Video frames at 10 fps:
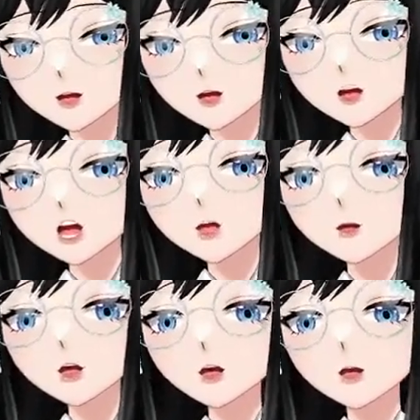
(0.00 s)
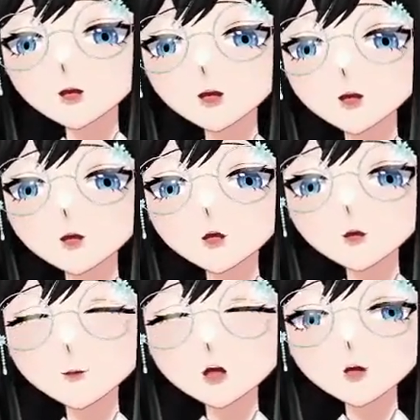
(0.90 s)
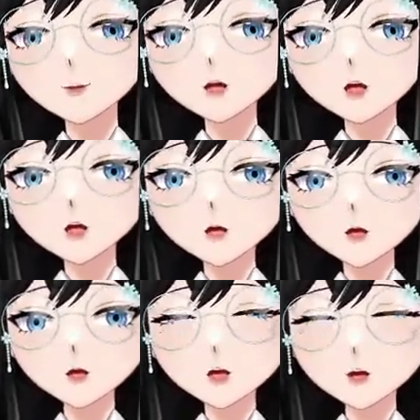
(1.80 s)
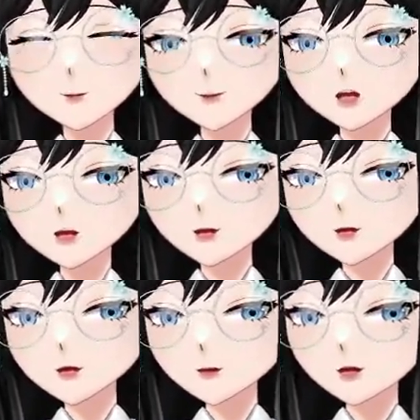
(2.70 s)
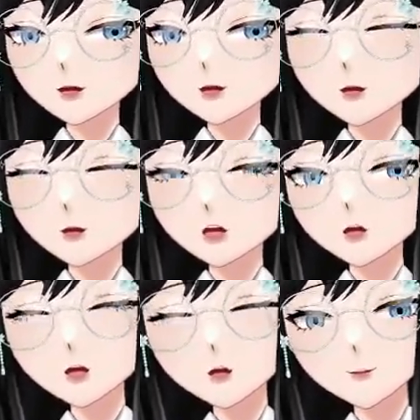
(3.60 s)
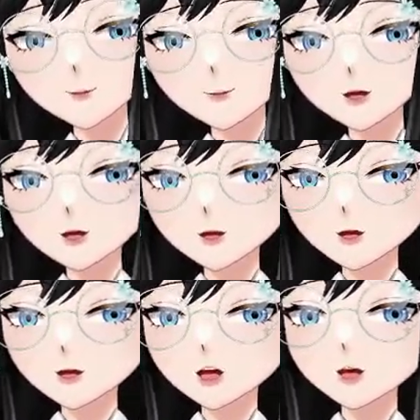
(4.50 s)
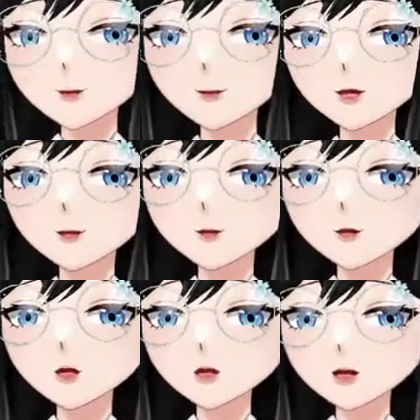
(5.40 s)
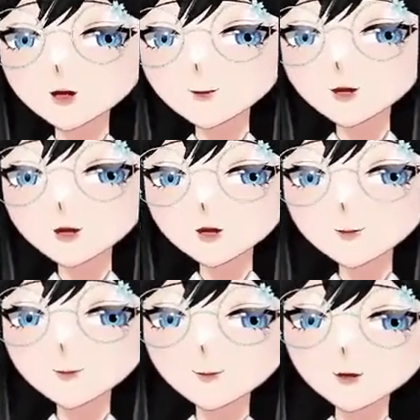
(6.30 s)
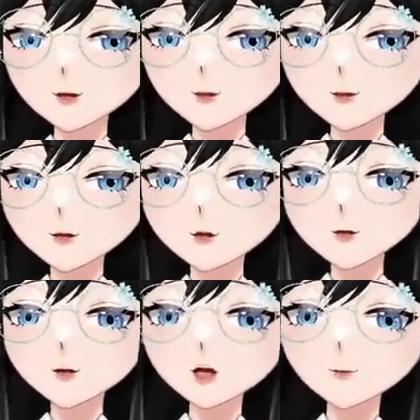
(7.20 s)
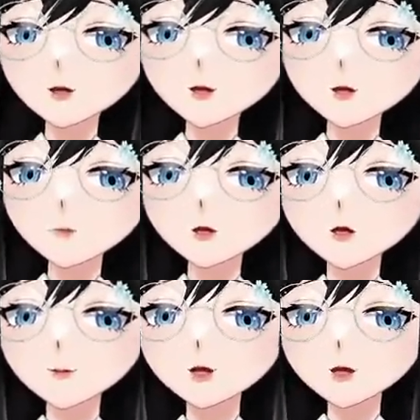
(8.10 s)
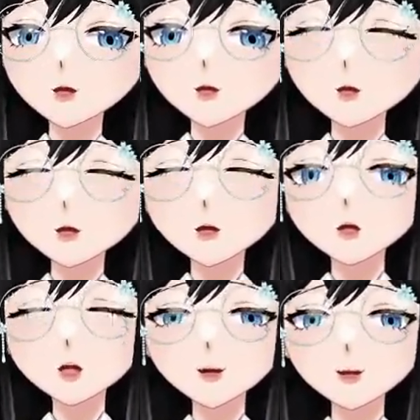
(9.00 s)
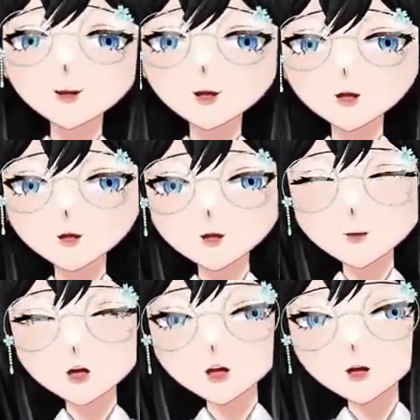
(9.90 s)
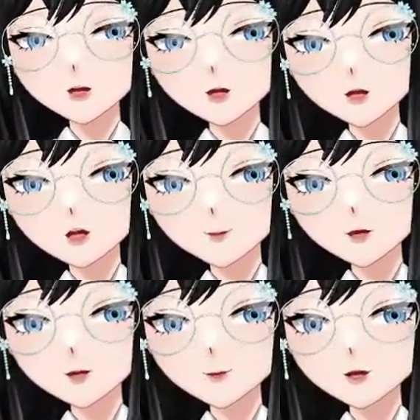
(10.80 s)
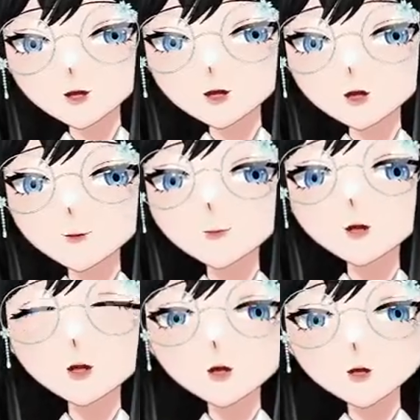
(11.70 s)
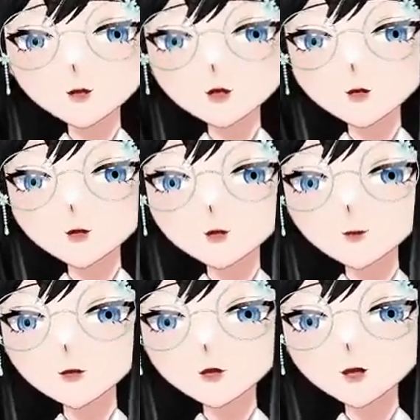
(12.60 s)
How does histone modification affect chromatin structure and transcriptional activity? So you have histone modifications such as acetylation, methylation, and phosphorylation. Those would